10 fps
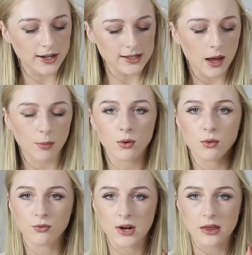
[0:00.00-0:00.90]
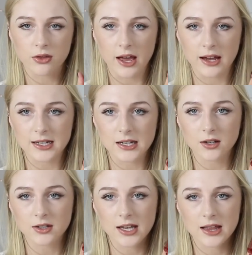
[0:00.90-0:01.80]
Red Apple Wreath, and it
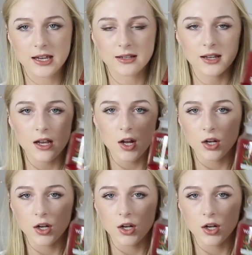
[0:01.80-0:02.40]
looks like this.